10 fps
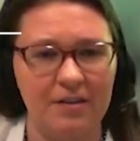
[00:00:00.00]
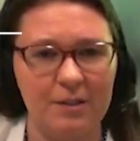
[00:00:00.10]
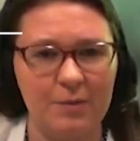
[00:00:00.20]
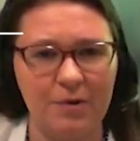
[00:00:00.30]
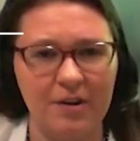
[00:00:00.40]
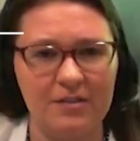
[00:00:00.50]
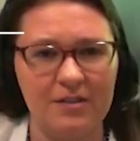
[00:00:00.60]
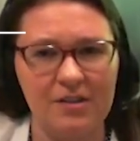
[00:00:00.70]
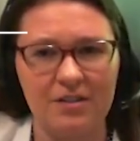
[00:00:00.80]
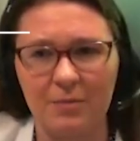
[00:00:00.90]
spring
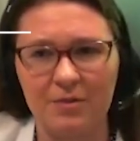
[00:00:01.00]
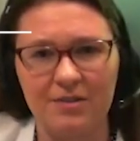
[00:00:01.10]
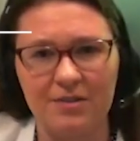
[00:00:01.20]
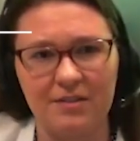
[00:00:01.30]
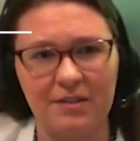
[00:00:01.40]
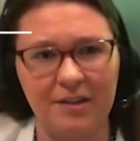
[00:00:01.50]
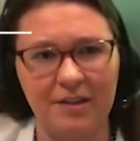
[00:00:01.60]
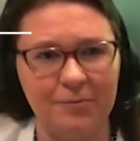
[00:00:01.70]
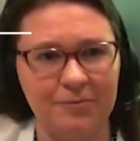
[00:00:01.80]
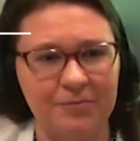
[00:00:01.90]
slash summer season here.